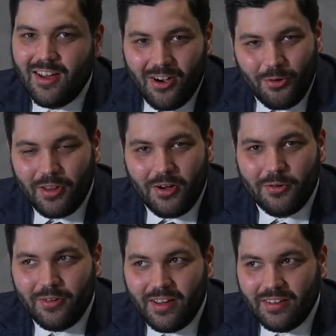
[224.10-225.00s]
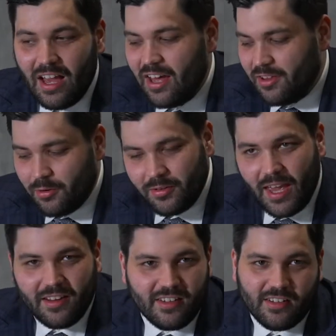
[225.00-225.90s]
Although the
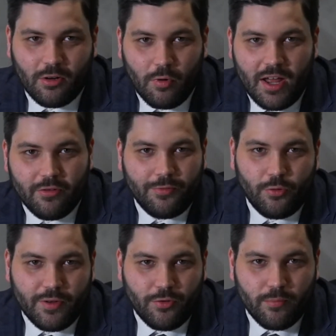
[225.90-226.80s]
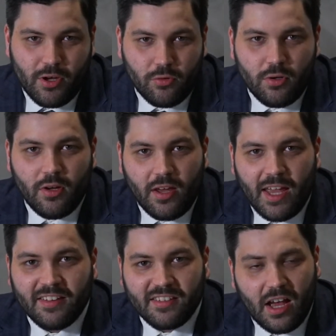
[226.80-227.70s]
case is a lot wider at 44mm, it